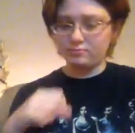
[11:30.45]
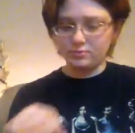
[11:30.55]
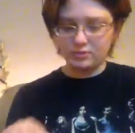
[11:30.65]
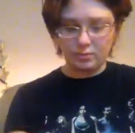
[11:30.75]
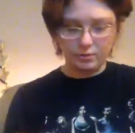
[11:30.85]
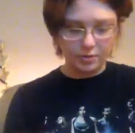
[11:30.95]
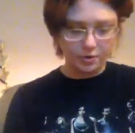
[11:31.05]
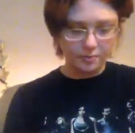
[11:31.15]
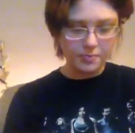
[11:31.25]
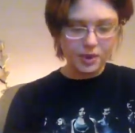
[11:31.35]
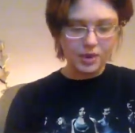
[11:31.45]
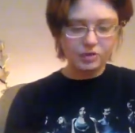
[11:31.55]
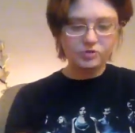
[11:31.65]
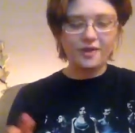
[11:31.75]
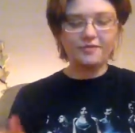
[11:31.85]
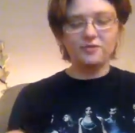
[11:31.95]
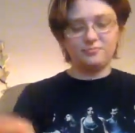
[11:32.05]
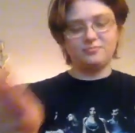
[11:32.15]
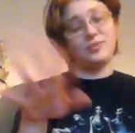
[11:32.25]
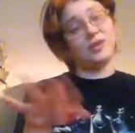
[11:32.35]
said my mother. A trifle
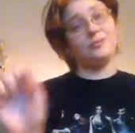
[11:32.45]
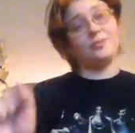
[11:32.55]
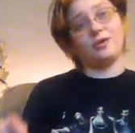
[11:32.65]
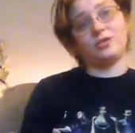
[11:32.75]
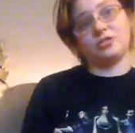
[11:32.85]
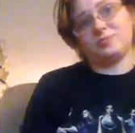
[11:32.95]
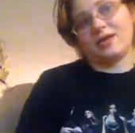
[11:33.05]
unpolished,